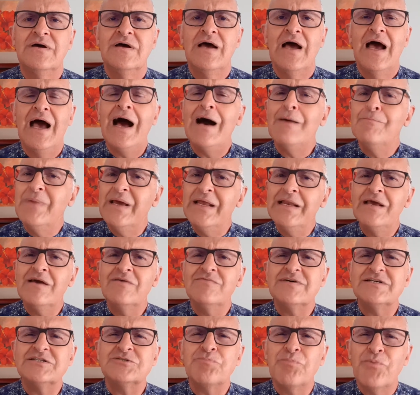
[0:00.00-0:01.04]
How many of
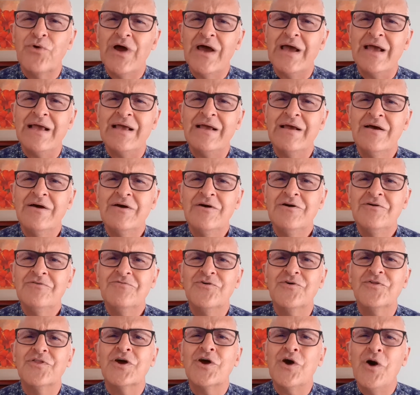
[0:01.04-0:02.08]
us pray
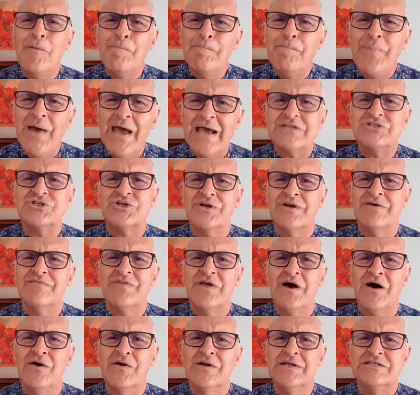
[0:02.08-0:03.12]
for the compassion of the
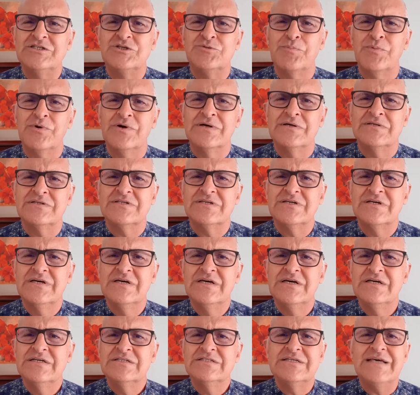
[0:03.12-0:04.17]
Holy Spirit,
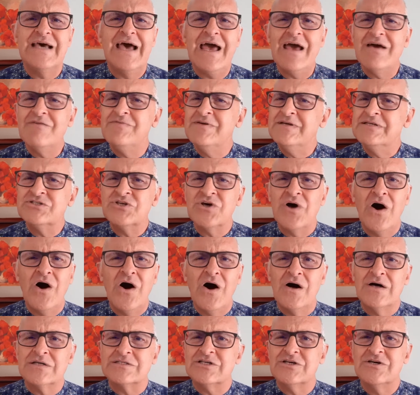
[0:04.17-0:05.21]
to have his
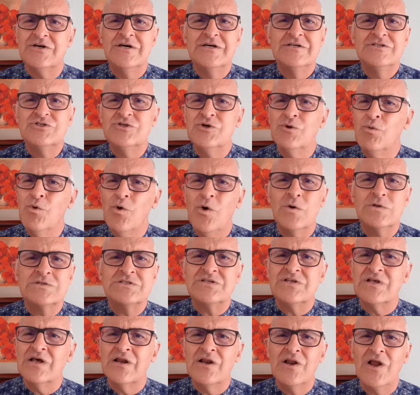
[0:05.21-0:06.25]
heart towards
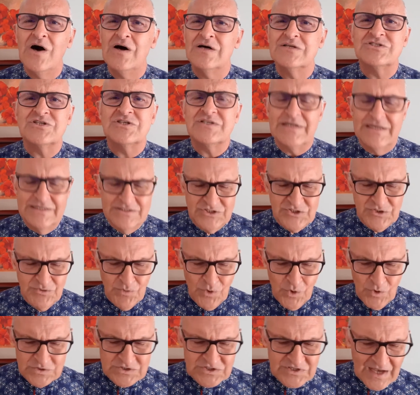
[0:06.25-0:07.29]
the lost and
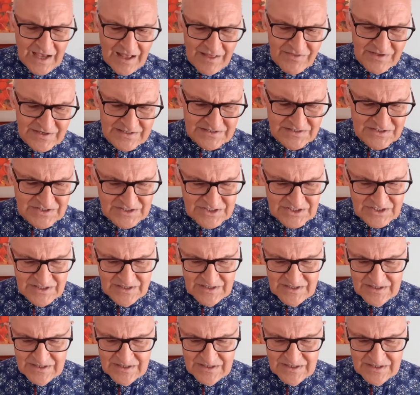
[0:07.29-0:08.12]
towards others?